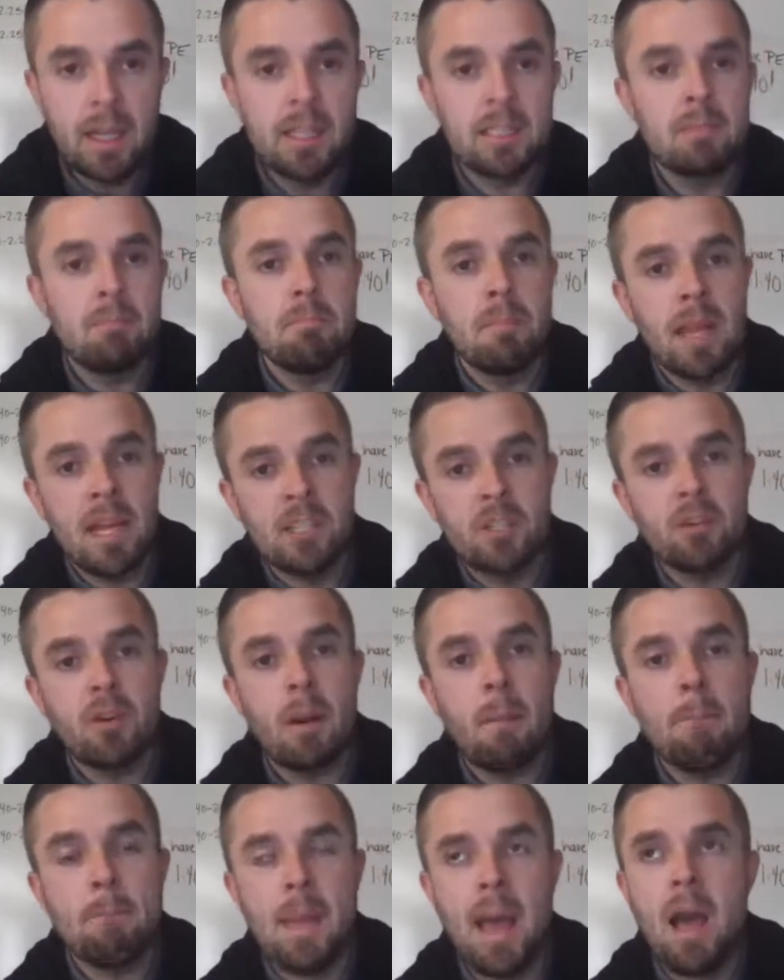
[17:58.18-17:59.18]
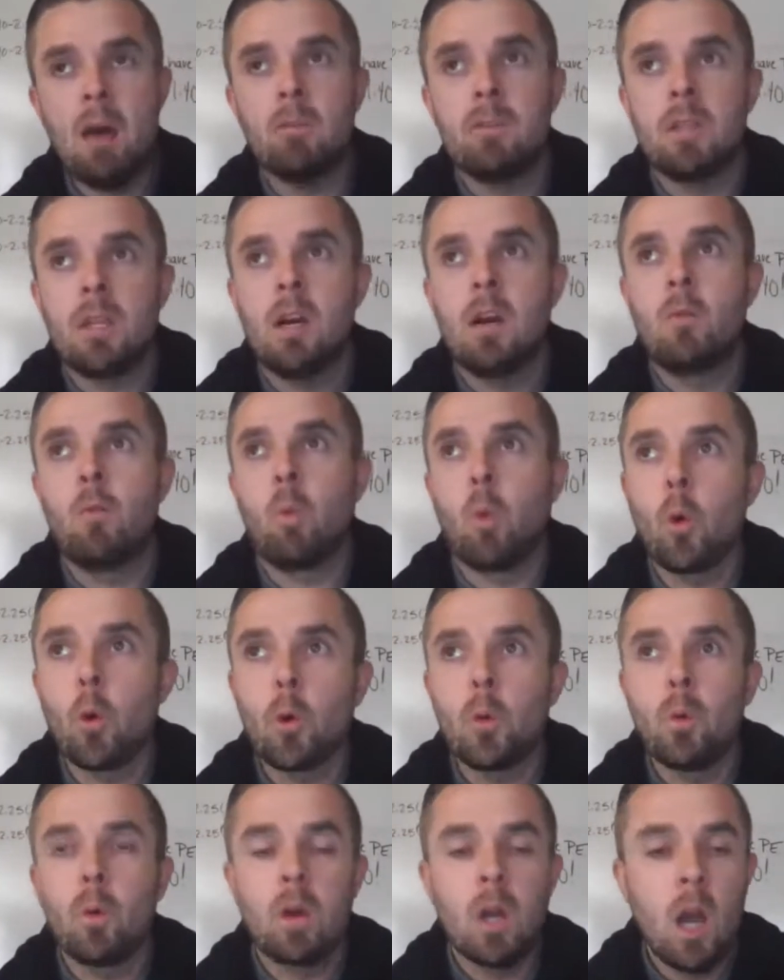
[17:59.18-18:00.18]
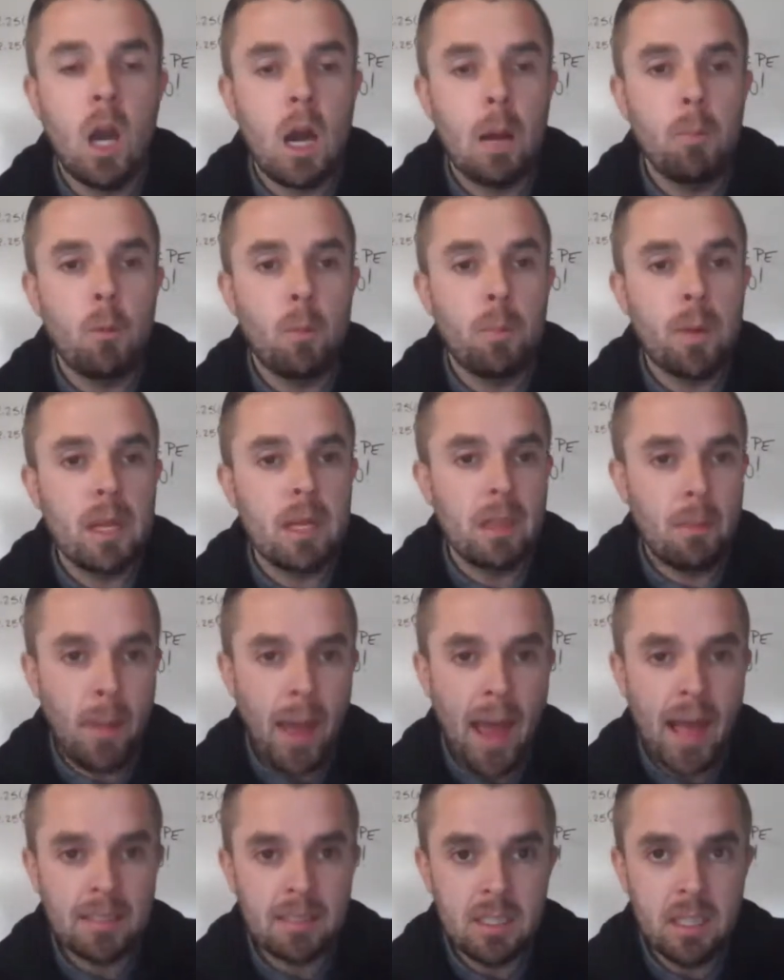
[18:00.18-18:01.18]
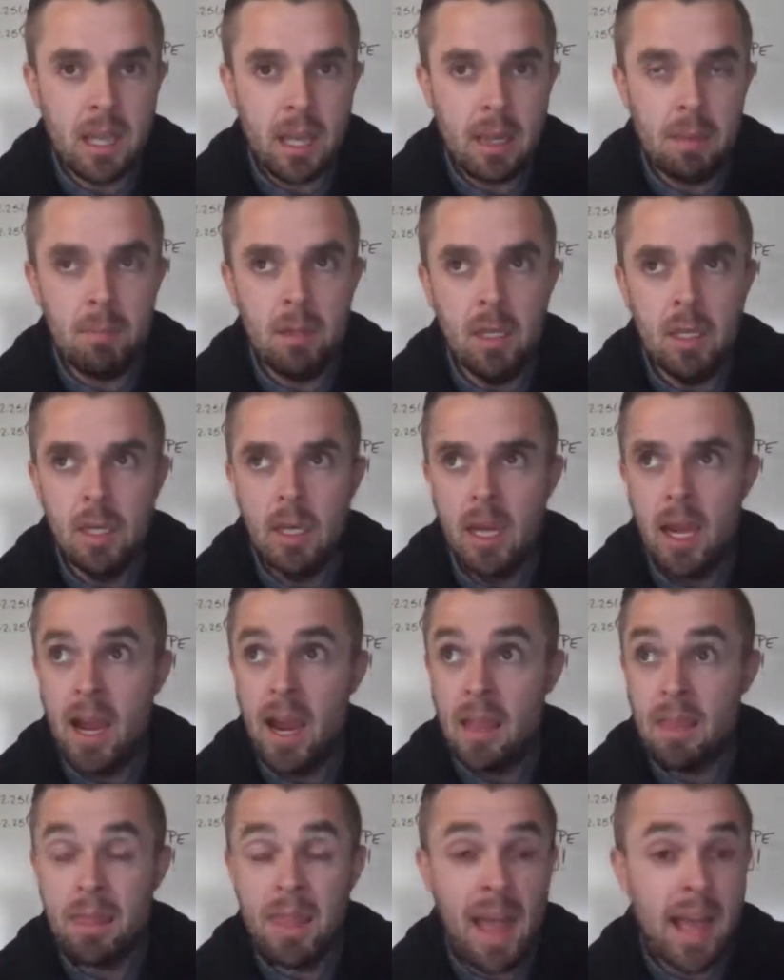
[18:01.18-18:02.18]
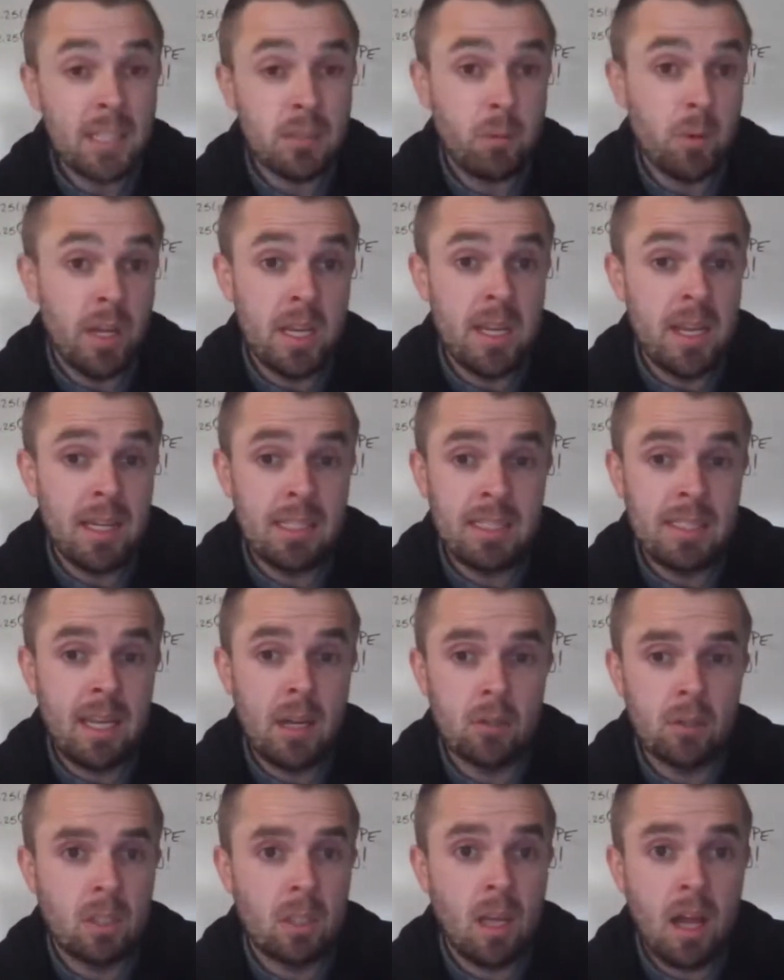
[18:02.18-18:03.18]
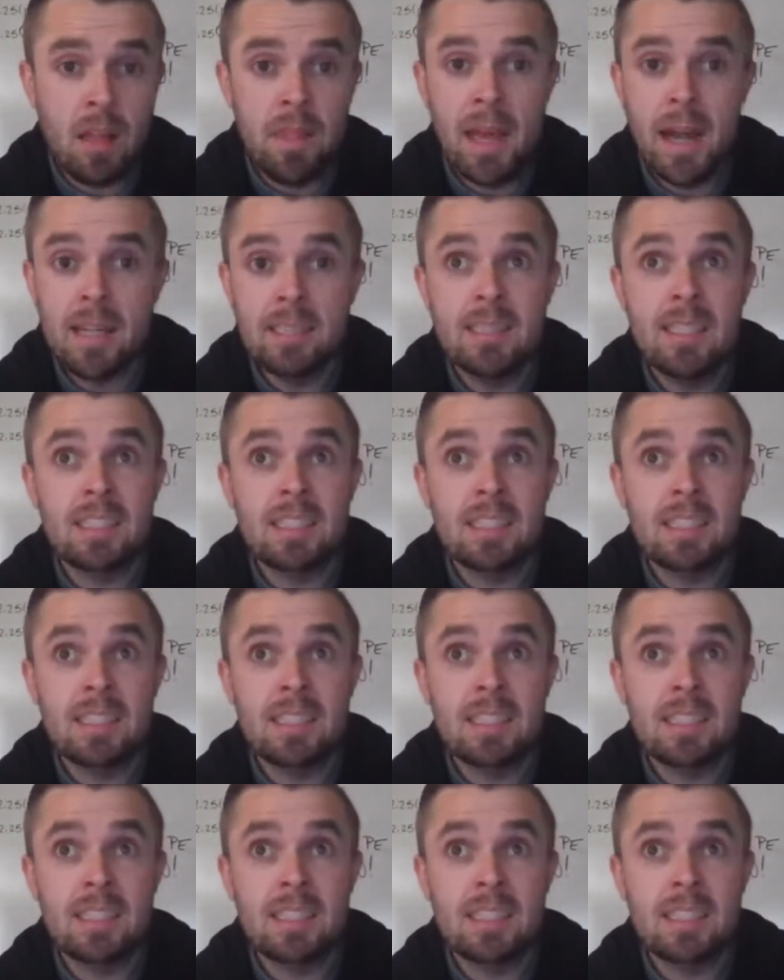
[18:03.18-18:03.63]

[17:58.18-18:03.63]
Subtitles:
his major amount of work will be in the passing game, and that's where he excels a lot. That